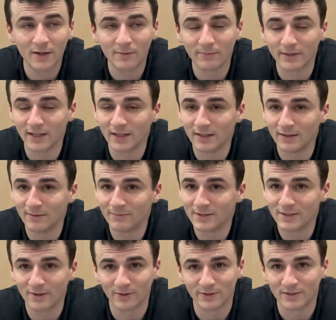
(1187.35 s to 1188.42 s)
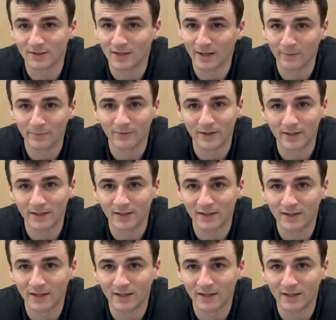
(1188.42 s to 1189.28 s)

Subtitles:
but the materials did not break in,